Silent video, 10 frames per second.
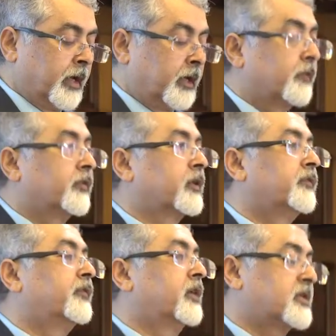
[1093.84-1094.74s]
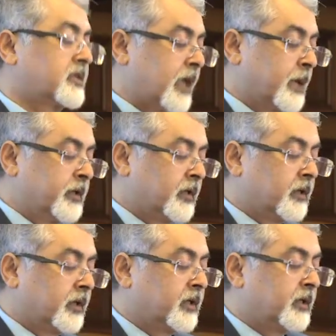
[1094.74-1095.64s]
It is for the first time in
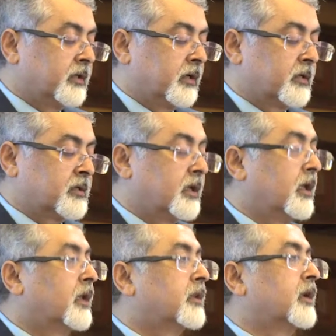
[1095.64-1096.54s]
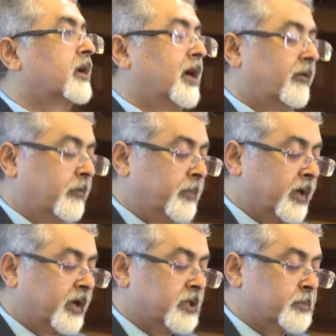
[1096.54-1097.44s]
30 years that a
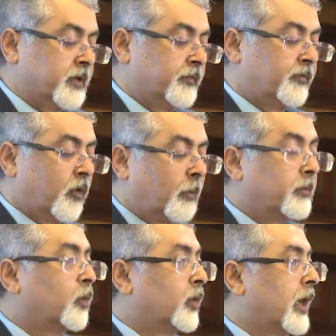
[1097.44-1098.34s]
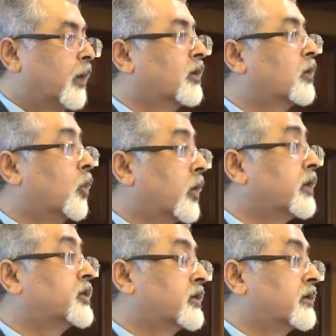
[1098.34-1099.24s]
government has been formed without a
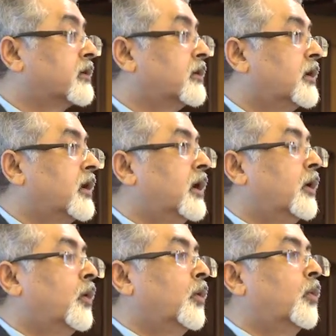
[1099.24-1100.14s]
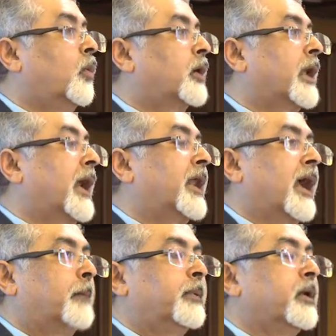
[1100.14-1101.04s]
coalition. What had
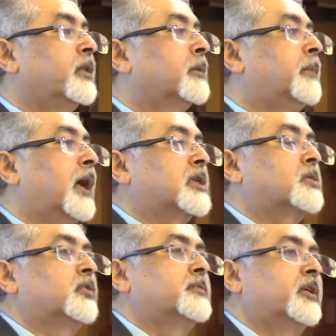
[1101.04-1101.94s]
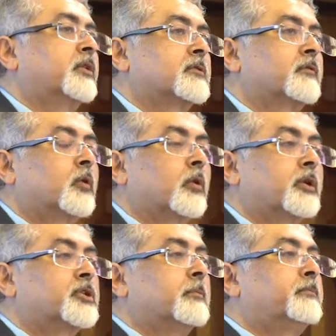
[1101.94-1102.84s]
happened in the past was, because of
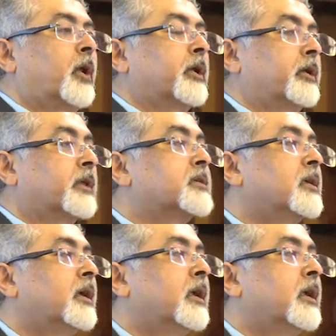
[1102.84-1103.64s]
coalition politics,